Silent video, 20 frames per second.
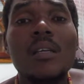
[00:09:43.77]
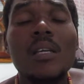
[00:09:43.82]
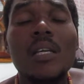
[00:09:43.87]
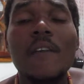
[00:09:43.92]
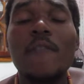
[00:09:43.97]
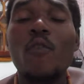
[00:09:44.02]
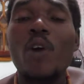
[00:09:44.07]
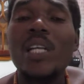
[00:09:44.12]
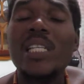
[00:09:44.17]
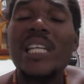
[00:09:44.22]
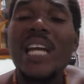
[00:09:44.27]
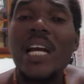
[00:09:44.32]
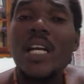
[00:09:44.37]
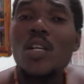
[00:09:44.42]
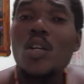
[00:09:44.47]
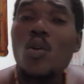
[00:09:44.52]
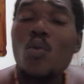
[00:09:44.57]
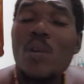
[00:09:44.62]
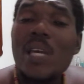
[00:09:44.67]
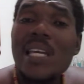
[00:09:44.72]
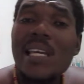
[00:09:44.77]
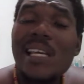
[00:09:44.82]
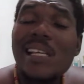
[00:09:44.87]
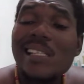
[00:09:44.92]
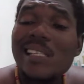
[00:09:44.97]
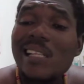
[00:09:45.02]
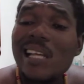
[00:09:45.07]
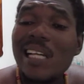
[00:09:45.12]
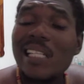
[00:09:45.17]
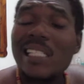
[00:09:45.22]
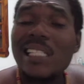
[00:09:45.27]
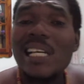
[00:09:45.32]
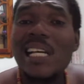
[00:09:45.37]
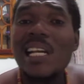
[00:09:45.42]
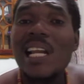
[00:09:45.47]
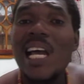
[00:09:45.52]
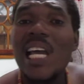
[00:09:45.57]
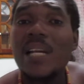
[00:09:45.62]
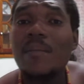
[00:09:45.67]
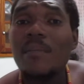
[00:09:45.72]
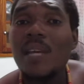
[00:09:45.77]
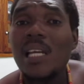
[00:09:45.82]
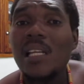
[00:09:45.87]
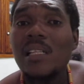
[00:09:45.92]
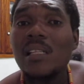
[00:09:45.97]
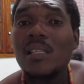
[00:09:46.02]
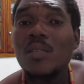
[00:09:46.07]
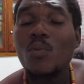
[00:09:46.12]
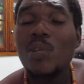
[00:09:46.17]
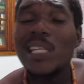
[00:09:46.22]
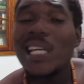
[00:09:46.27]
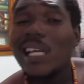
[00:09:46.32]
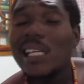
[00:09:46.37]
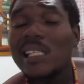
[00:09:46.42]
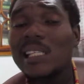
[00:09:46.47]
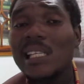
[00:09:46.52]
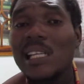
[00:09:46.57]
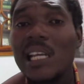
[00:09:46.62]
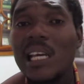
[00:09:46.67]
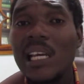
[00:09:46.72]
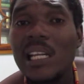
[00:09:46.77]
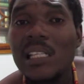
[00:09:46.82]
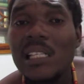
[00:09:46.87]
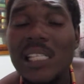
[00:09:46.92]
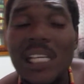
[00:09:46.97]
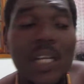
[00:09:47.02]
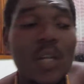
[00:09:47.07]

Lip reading: if what you are doing is not in alignment with excellence?